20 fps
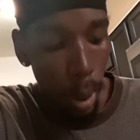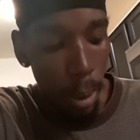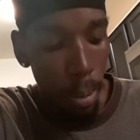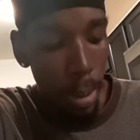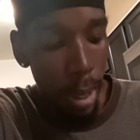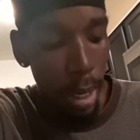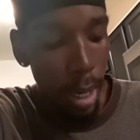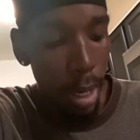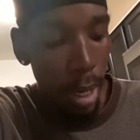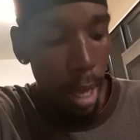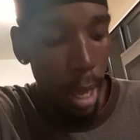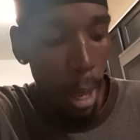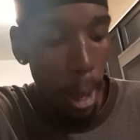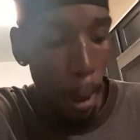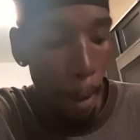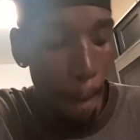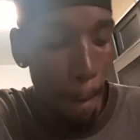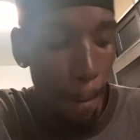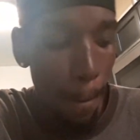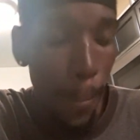Meaning
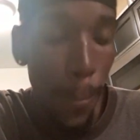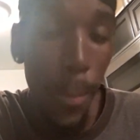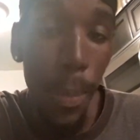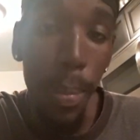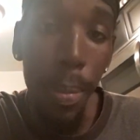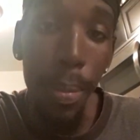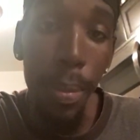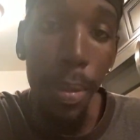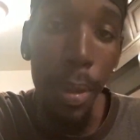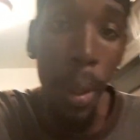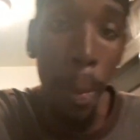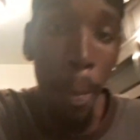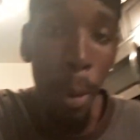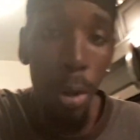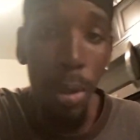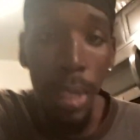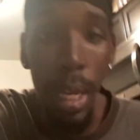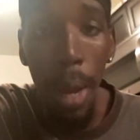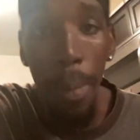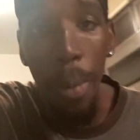that the
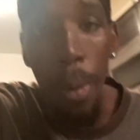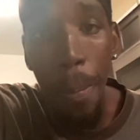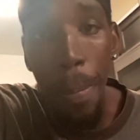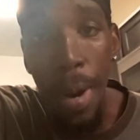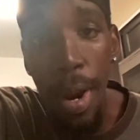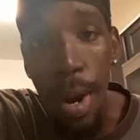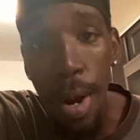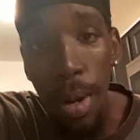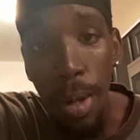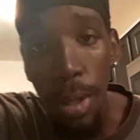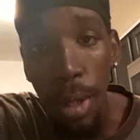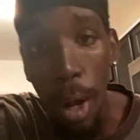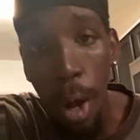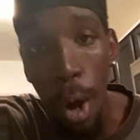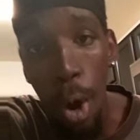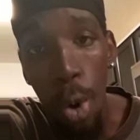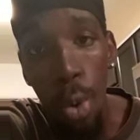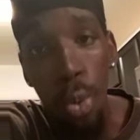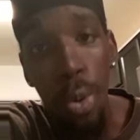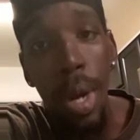Most High prepared us
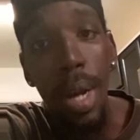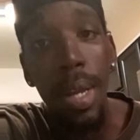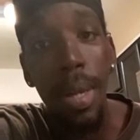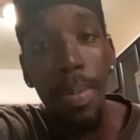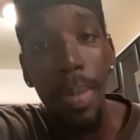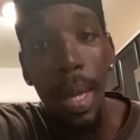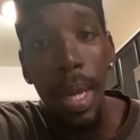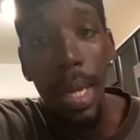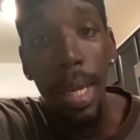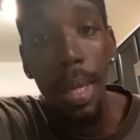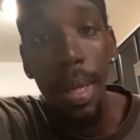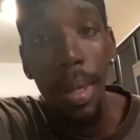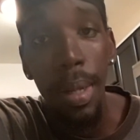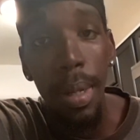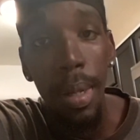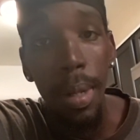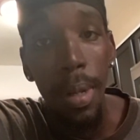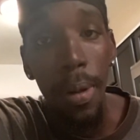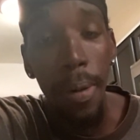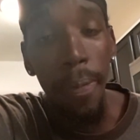already, man,
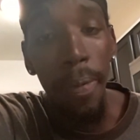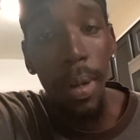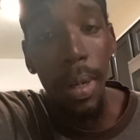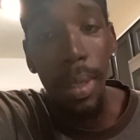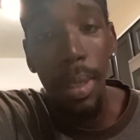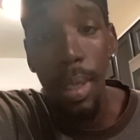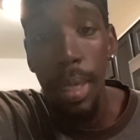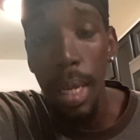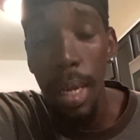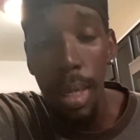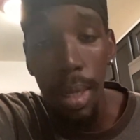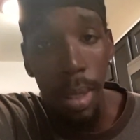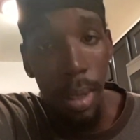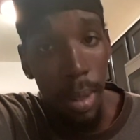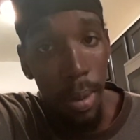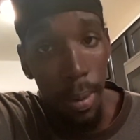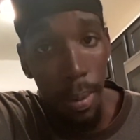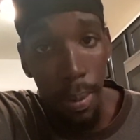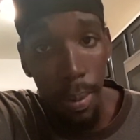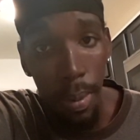for the test.
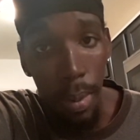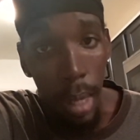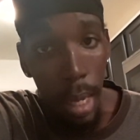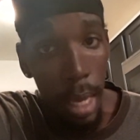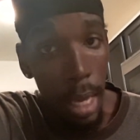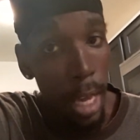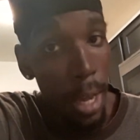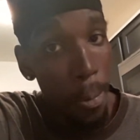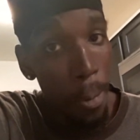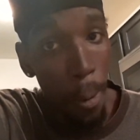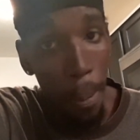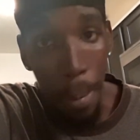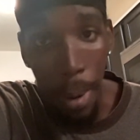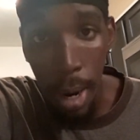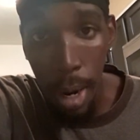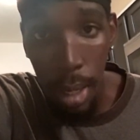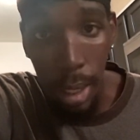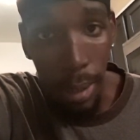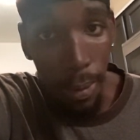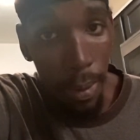He
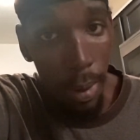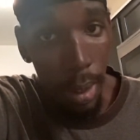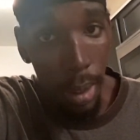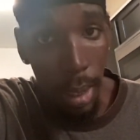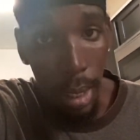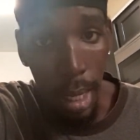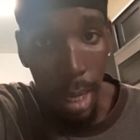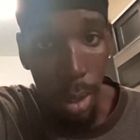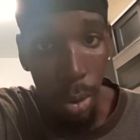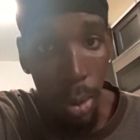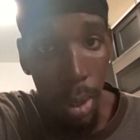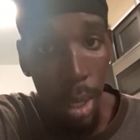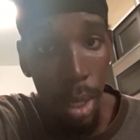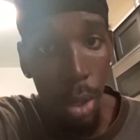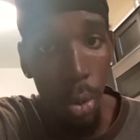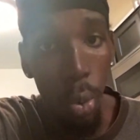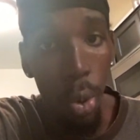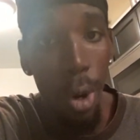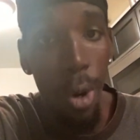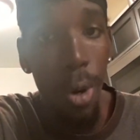prepared us for the test with
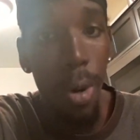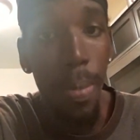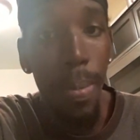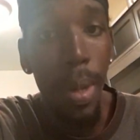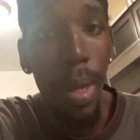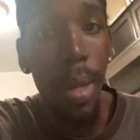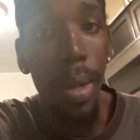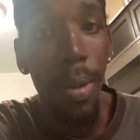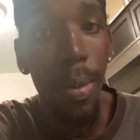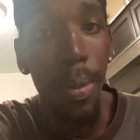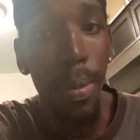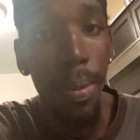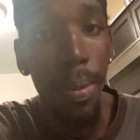His word, man.